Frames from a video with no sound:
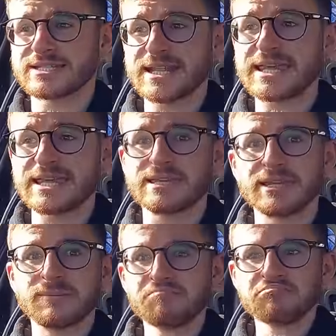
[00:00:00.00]
see
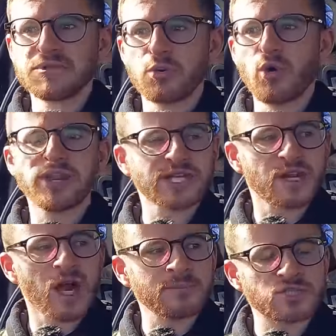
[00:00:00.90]
what it
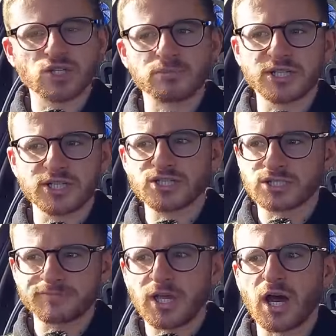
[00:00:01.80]
climbs to,
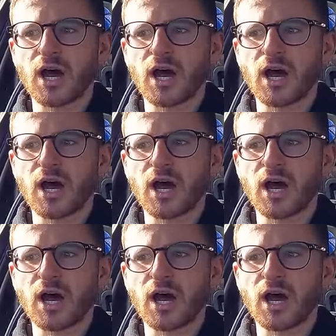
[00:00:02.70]
because